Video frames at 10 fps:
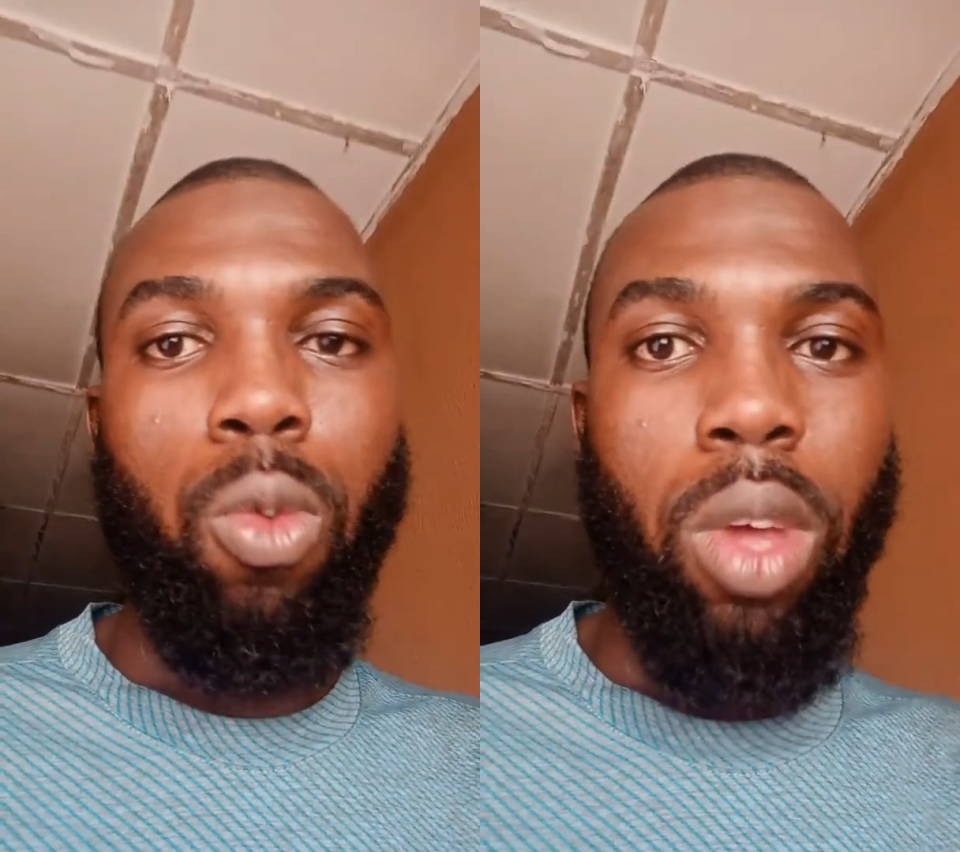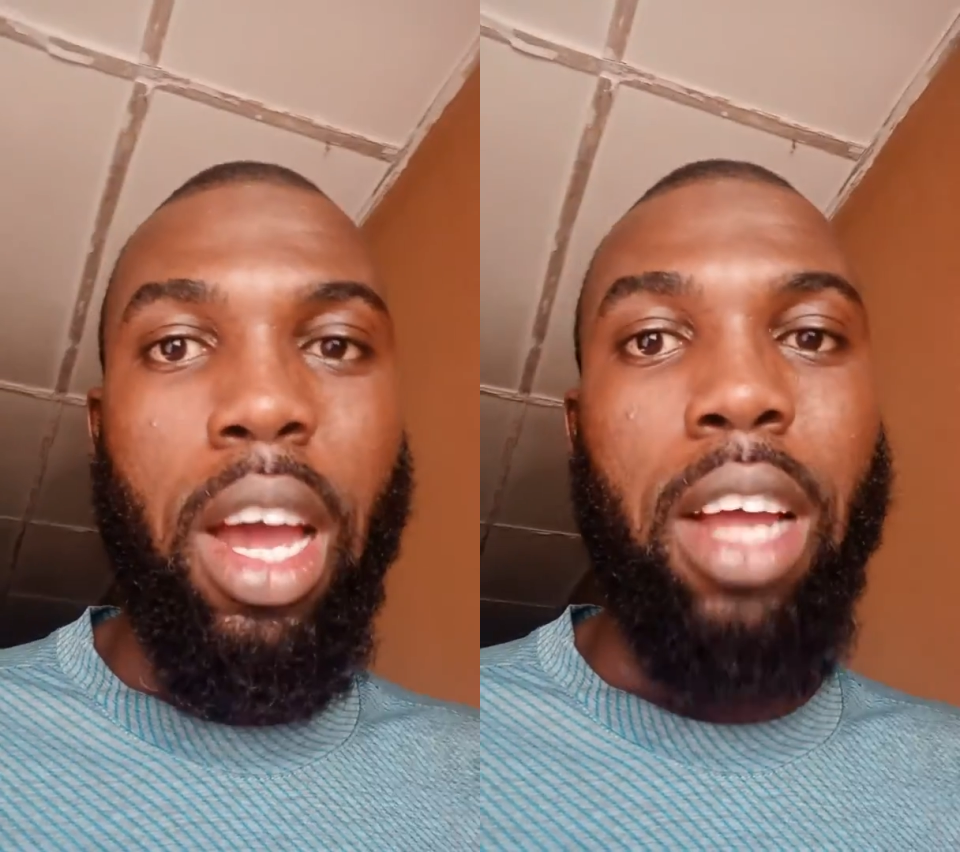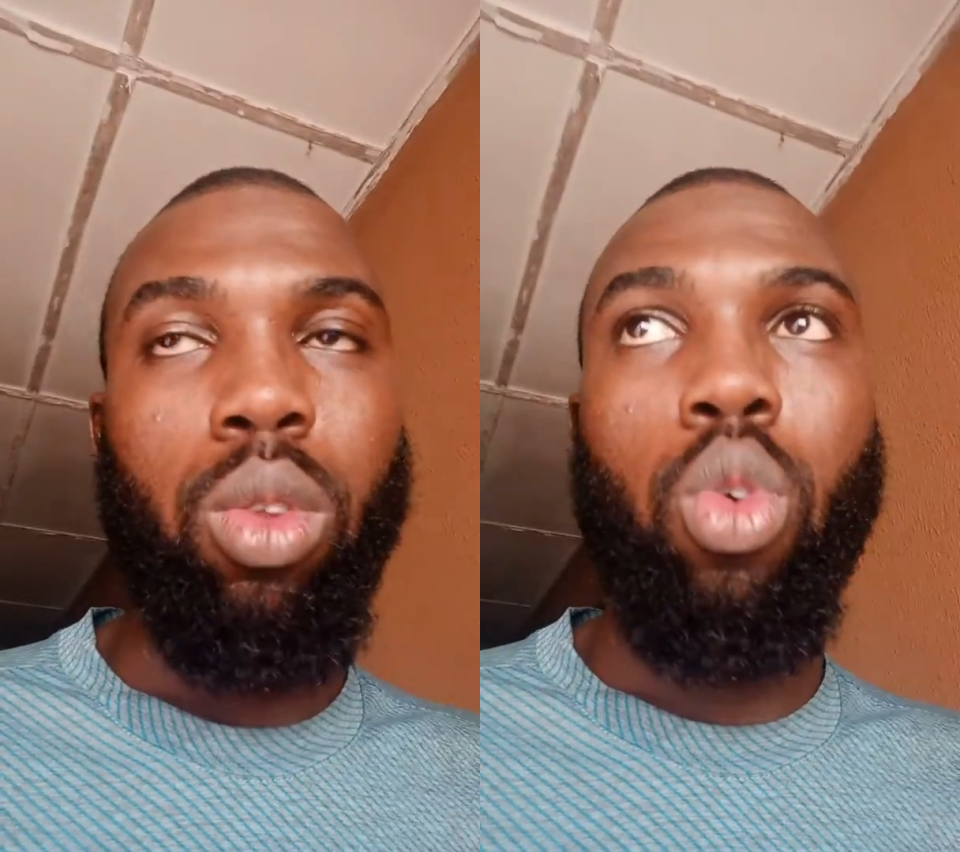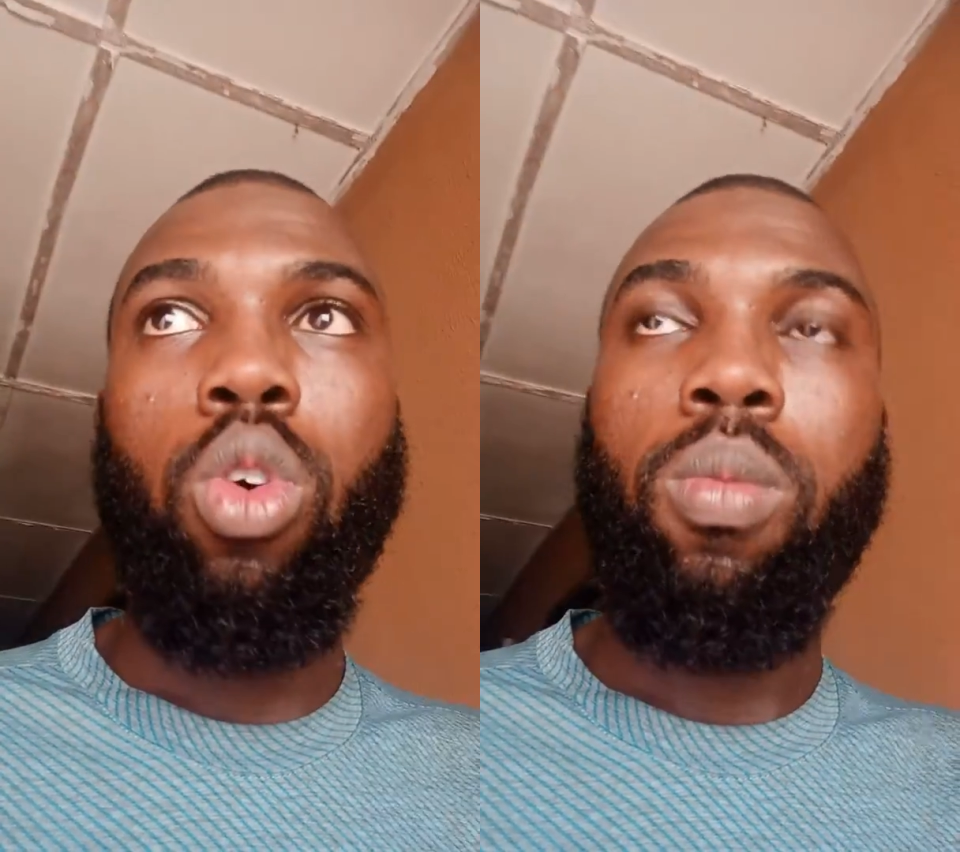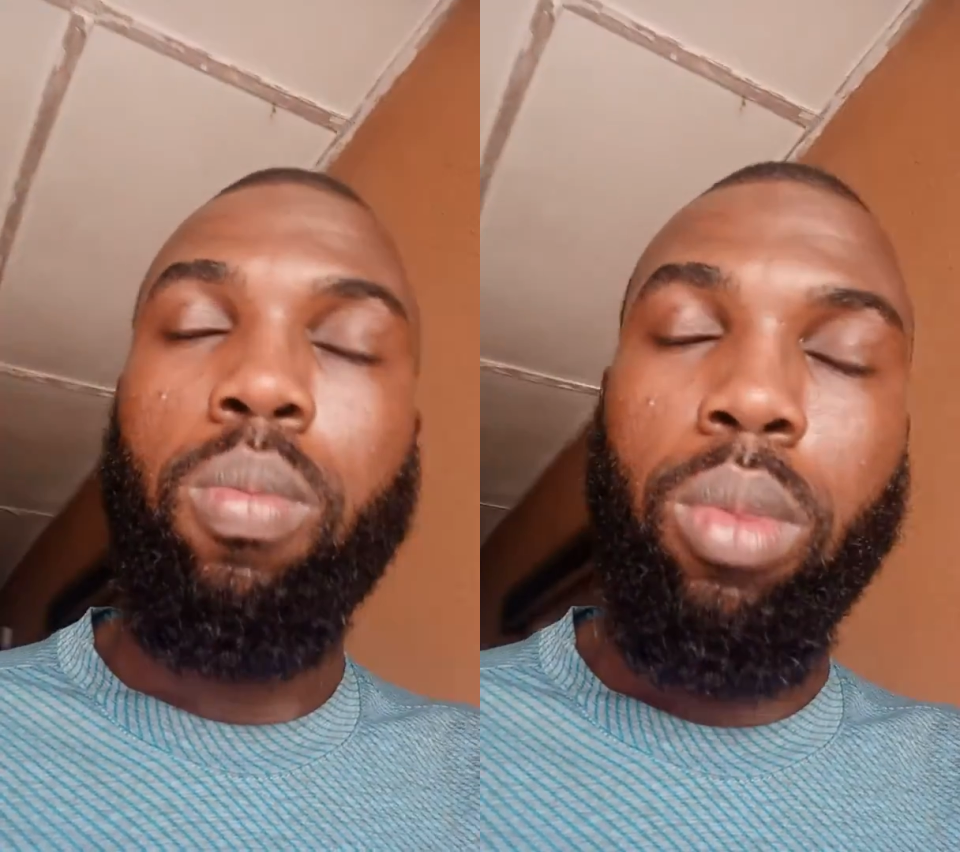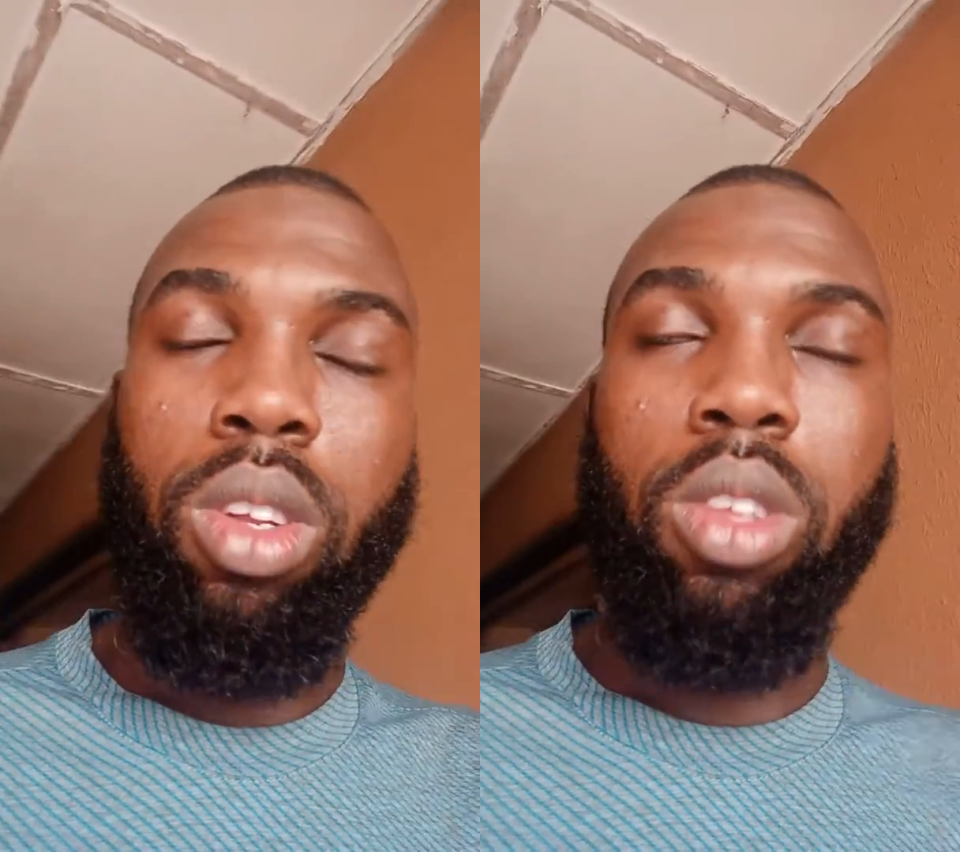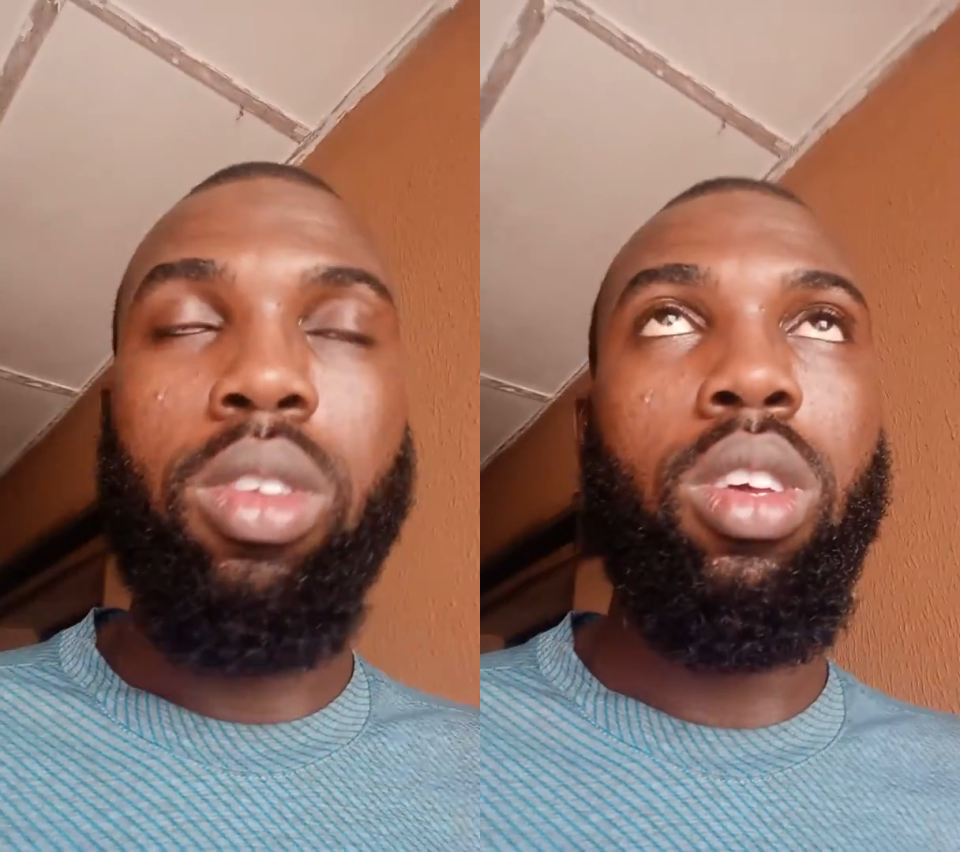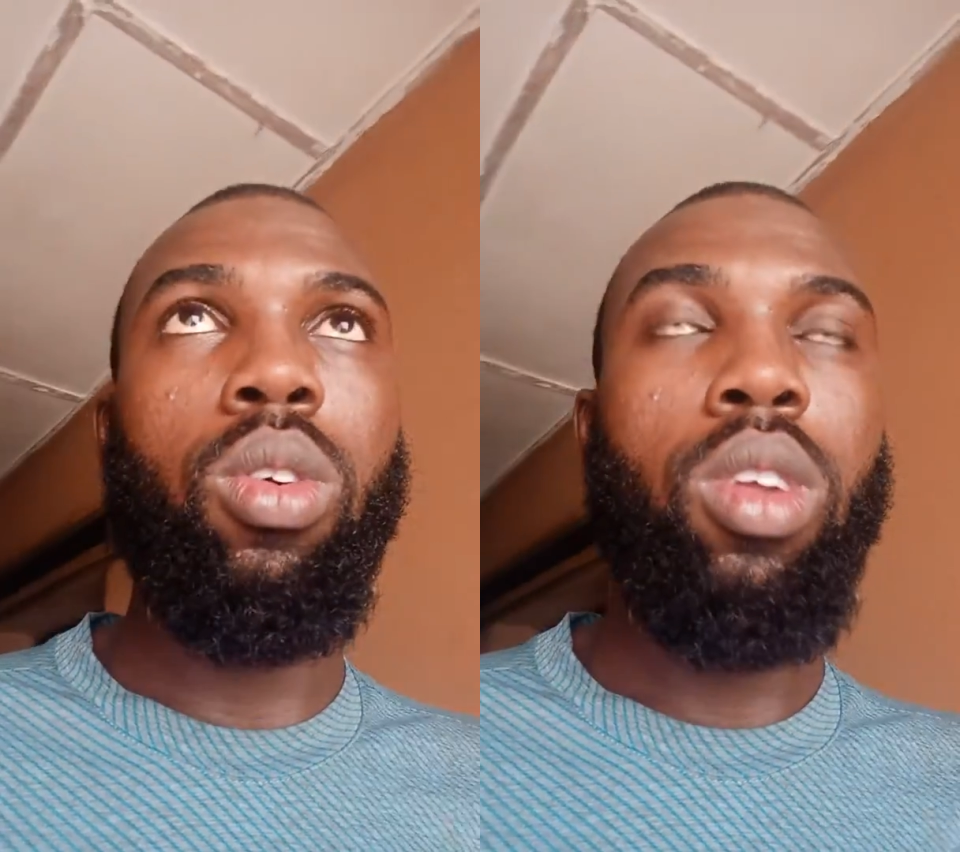We are at home, but
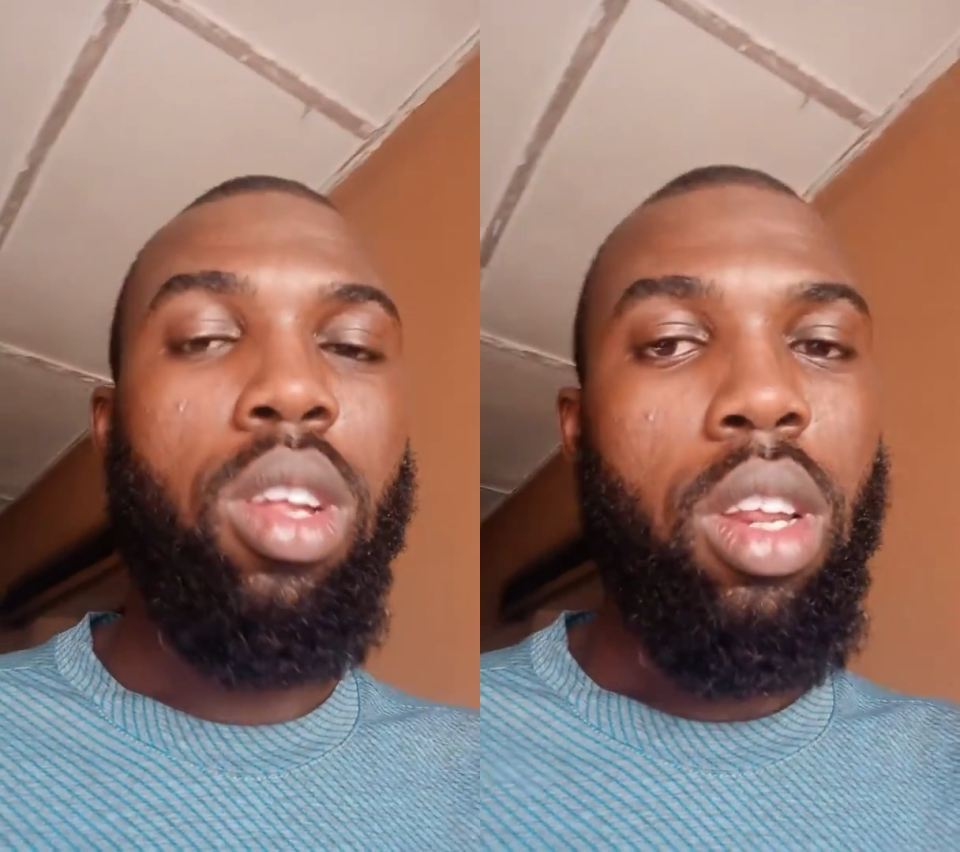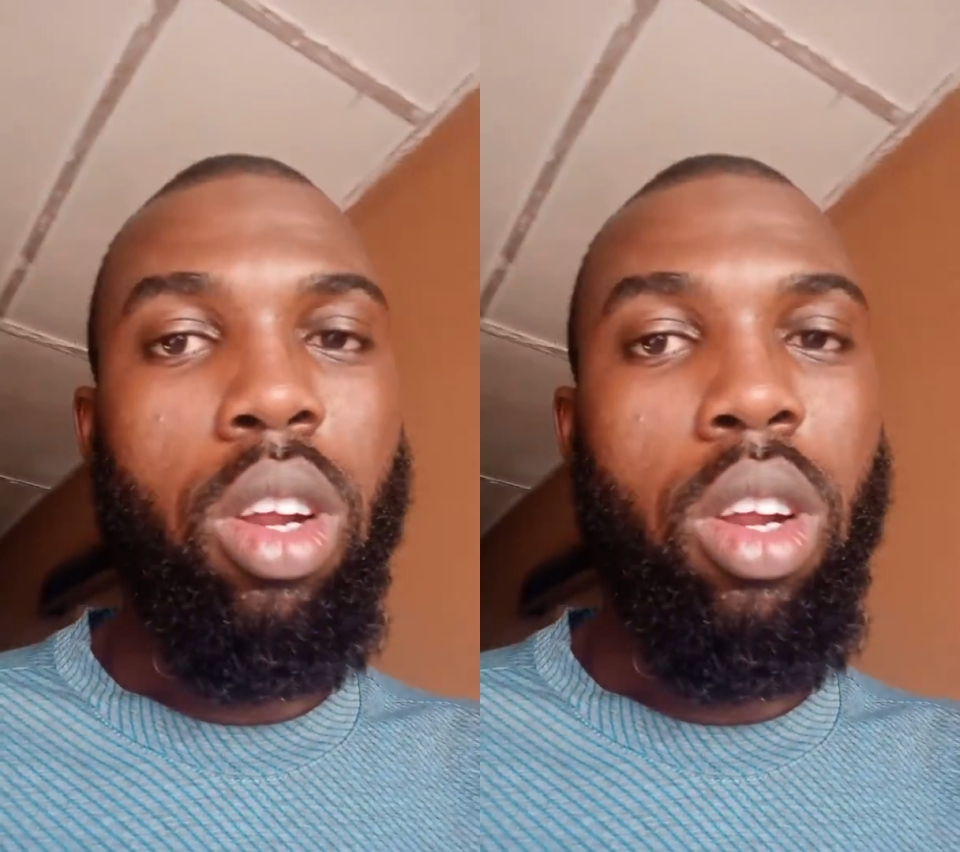still,